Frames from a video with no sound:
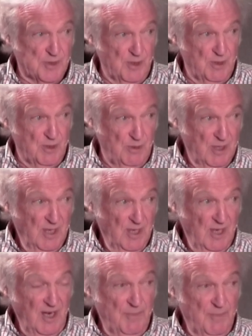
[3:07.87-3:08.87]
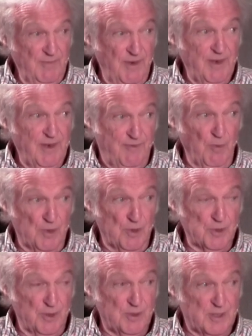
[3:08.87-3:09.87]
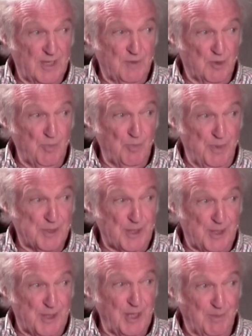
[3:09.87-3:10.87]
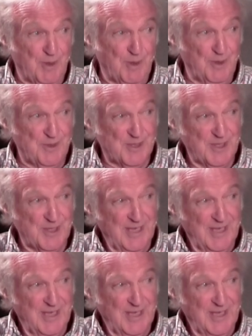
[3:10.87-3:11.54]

So I've been very fortunate to have 2 big setting up grants